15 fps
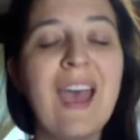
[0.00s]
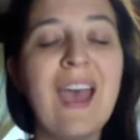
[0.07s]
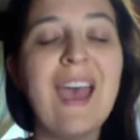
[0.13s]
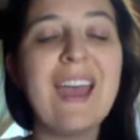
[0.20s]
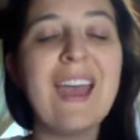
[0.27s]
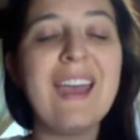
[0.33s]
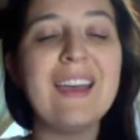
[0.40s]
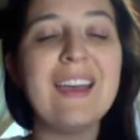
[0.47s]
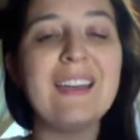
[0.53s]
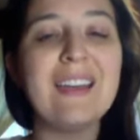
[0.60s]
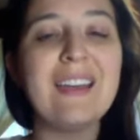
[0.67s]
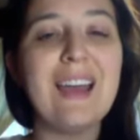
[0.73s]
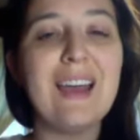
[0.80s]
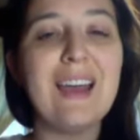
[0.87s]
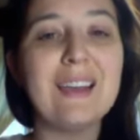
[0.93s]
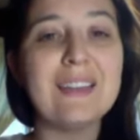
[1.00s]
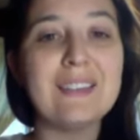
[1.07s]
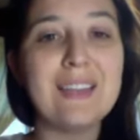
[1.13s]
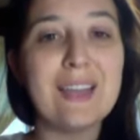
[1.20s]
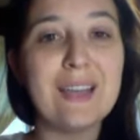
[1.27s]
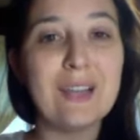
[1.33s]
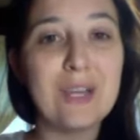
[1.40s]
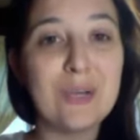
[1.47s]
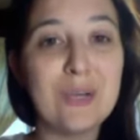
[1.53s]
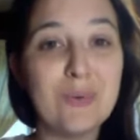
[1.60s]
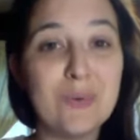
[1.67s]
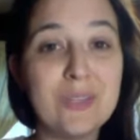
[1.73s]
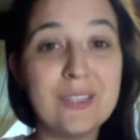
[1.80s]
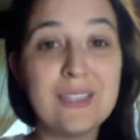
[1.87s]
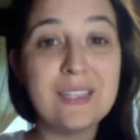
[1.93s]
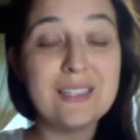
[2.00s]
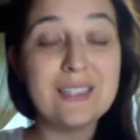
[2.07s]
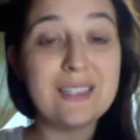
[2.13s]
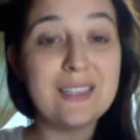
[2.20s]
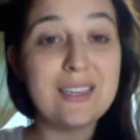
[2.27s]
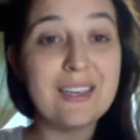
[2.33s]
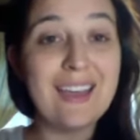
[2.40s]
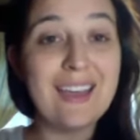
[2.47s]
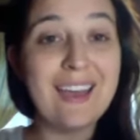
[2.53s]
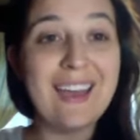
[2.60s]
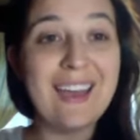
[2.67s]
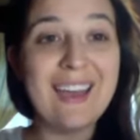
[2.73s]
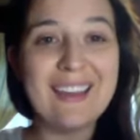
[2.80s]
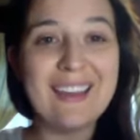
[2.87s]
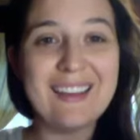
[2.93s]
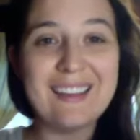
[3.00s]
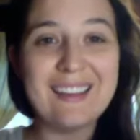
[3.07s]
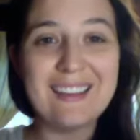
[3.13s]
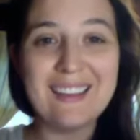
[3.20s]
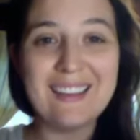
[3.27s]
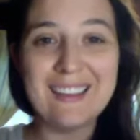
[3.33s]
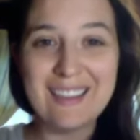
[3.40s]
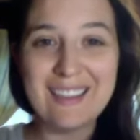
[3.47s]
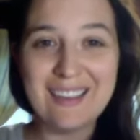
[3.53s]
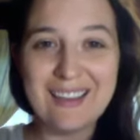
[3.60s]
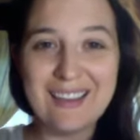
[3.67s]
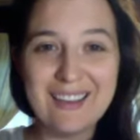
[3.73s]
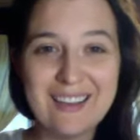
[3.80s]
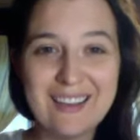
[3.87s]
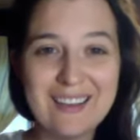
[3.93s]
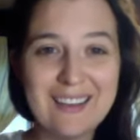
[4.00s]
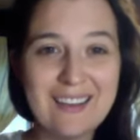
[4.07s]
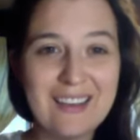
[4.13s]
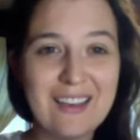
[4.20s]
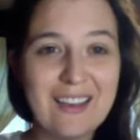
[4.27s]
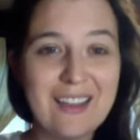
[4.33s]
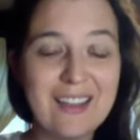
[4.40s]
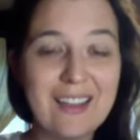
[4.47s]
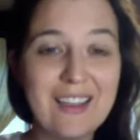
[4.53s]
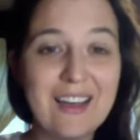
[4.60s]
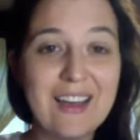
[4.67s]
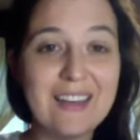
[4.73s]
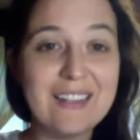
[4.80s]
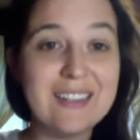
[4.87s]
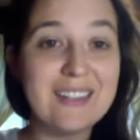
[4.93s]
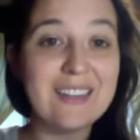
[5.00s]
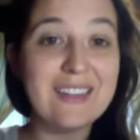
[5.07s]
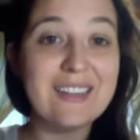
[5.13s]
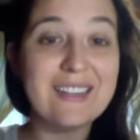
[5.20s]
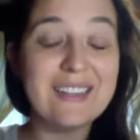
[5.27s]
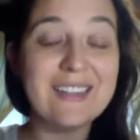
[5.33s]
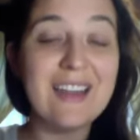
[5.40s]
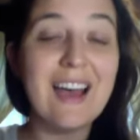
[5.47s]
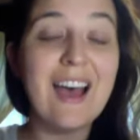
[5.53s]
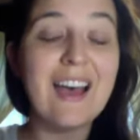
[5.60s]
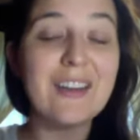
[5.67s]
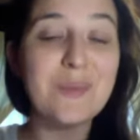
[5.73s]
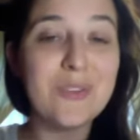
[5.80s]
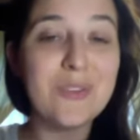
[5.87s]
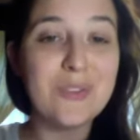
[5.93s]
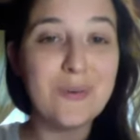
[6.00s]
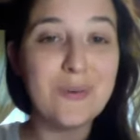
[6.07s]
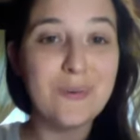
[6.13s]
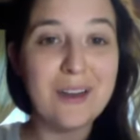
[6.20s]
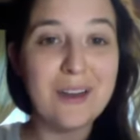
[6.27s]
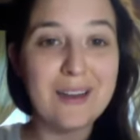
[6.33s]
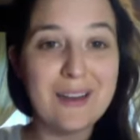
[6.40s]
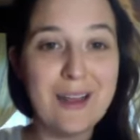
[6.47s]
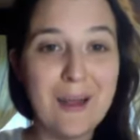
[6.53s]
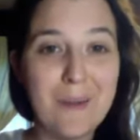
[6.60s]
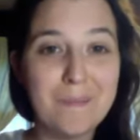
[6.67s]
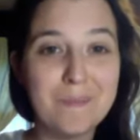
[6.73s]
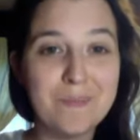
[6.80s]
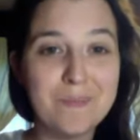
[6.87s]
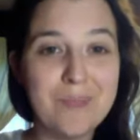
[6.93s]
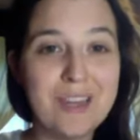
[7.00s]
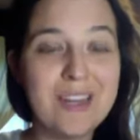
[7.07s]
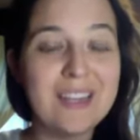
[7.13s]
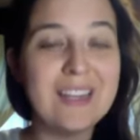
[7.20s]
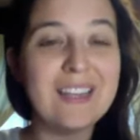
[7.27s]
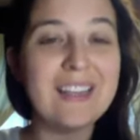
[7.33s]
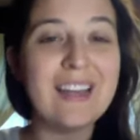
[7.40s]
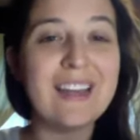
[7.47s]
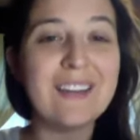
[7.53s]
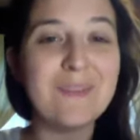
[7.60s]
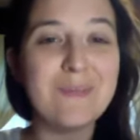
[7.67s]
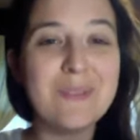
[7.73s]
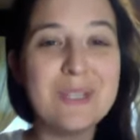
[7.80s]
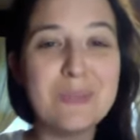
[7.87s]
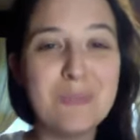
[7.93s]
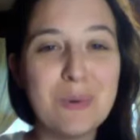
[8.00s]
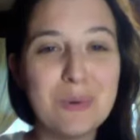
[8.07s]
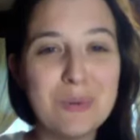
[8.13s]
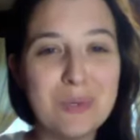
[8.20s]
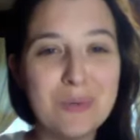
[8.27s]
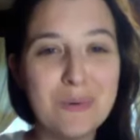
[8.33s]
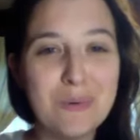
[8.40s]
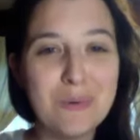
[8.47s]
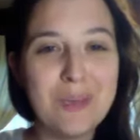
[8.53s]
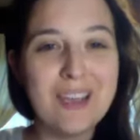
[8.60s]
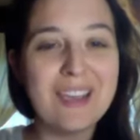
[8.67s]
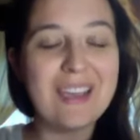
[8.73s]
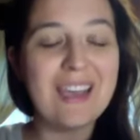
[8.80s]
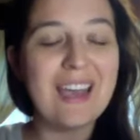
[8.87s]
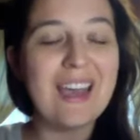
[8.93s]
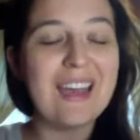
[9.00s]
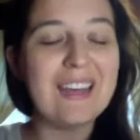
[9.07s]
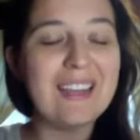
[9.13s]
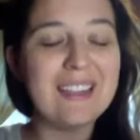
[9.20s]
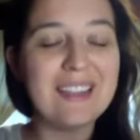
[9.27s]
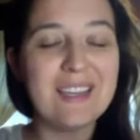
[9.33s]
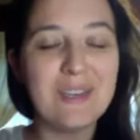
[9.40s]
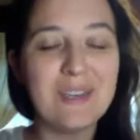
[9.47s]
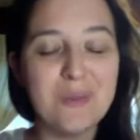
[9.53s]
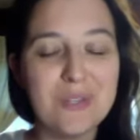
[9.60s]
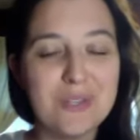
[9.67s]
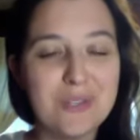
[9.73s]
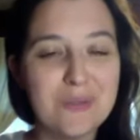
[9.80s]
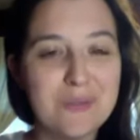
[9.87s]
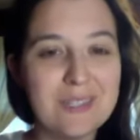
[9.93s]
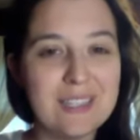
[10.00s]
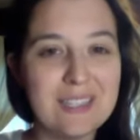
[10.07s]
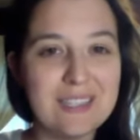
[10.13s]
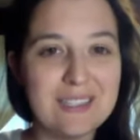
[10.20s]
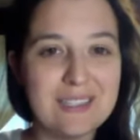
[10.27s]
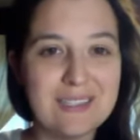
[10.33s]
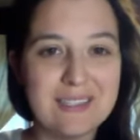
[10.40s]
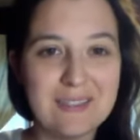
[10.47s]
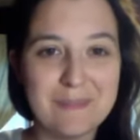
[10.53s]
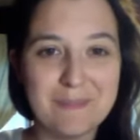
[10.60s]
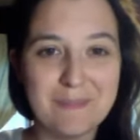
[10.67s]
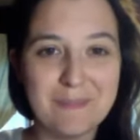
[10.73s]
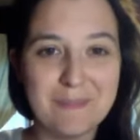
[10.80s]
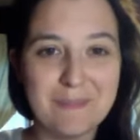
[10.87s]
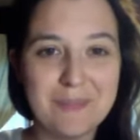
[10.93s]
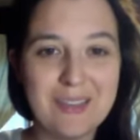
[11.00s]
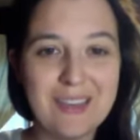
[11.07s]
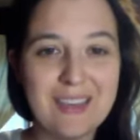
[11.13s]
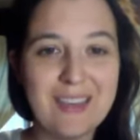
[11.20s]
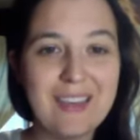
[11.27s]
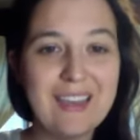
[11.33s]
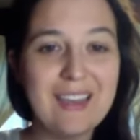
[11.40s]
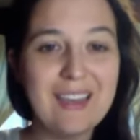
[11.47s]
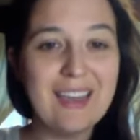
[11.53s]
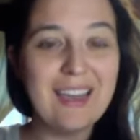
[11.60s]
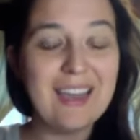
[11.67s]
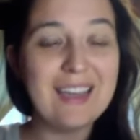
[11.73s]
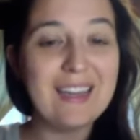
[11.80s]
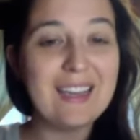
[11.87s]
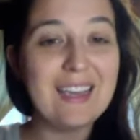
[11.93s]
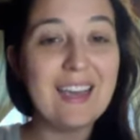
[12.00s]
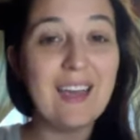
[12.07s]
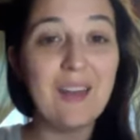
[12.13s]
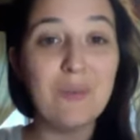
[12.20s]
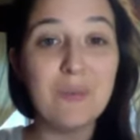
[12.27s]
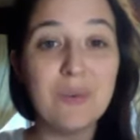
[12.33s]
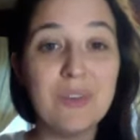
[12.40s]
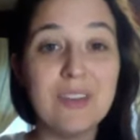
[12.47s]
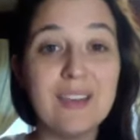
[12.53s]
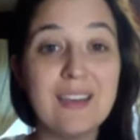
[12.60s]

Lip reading: and exhaling, releasing anything that is not with you right now, anything that is pulling you away, anything you wish to release. And again, breathing